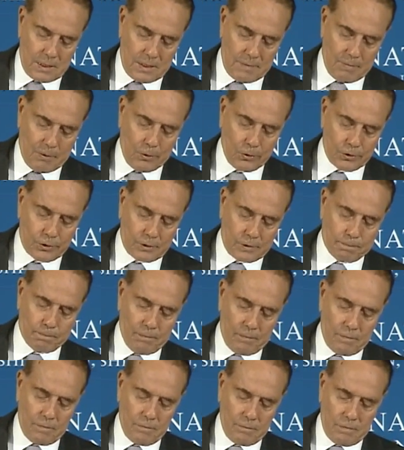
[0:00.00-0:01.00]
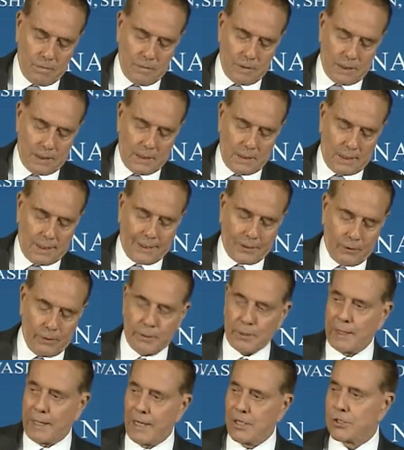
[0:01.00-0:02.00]
most, I agree
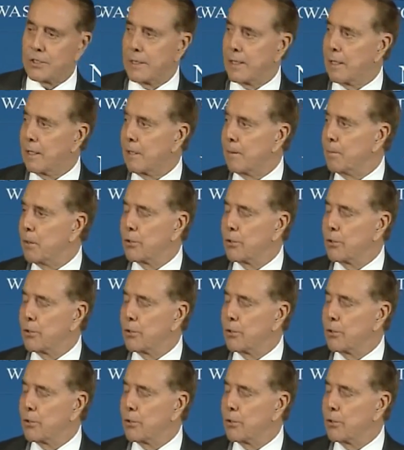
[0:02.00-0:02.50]
with Eisenhower,